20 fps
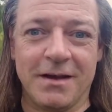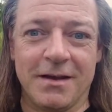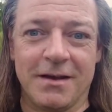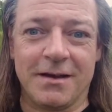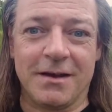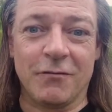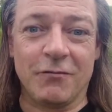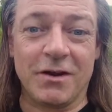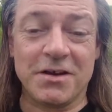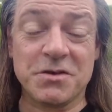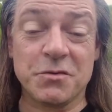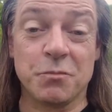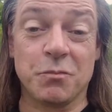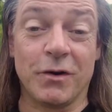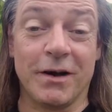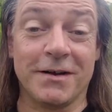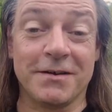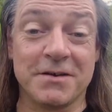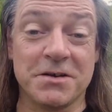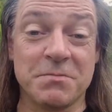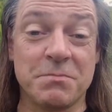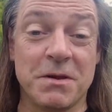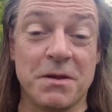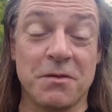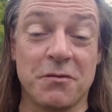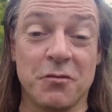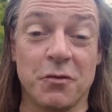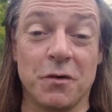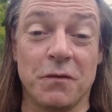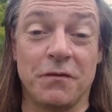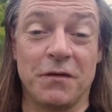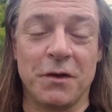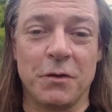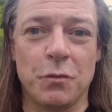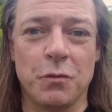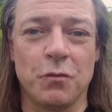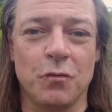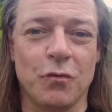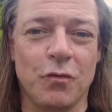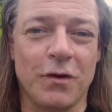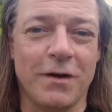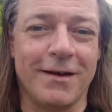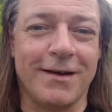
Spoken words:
Now, Russell Brand has been through a few,